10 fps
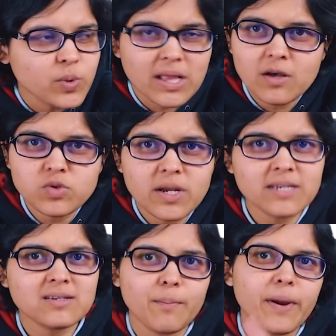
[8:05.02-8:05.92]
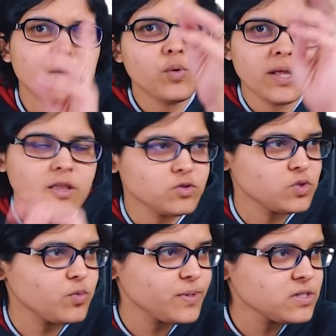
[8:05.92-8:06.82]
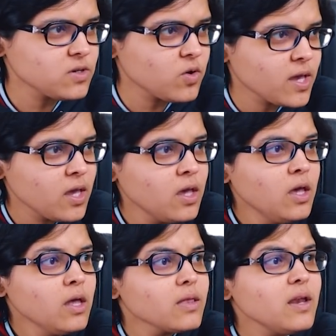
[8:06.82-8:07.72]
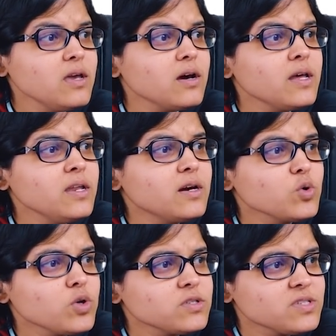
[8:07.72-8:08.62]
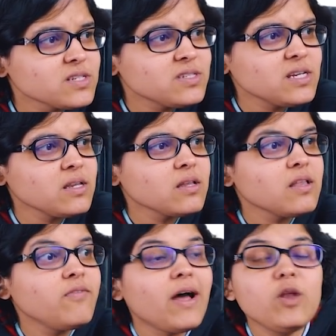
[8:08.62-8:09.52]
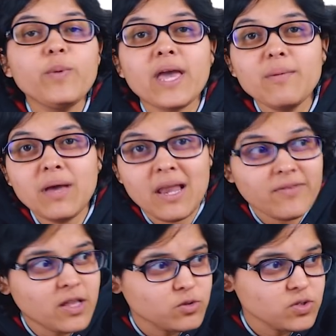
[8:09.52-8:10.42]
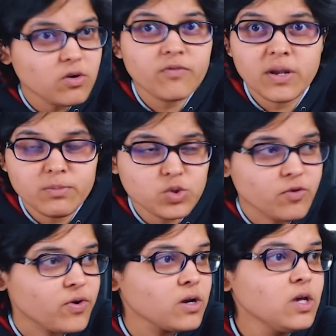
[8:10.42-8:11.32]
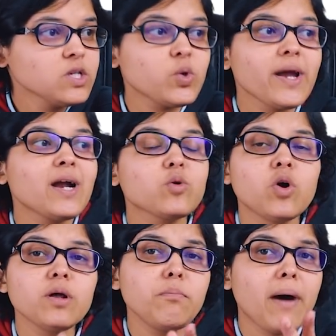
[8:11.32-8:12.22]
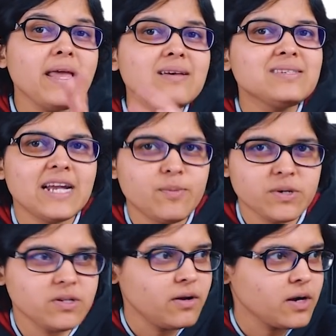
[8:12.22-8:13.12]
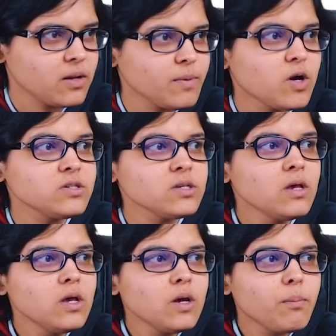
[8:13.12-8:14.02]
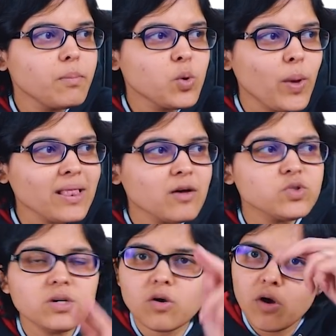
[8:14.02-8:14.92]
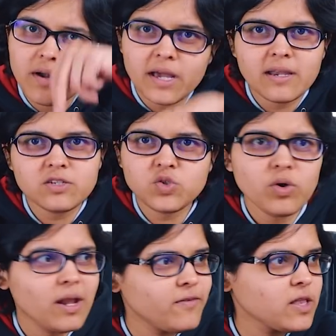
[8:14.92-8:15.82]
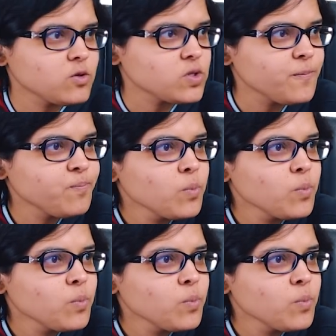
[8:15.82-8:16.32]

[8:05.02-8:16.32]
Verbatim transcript: 12,000 as compared to 10,000 rupees. Okay. Then in year 2016, the value became 11,000 of that mutual fund. So I got a minus 8% return because 12,000 got decreased to 11,000.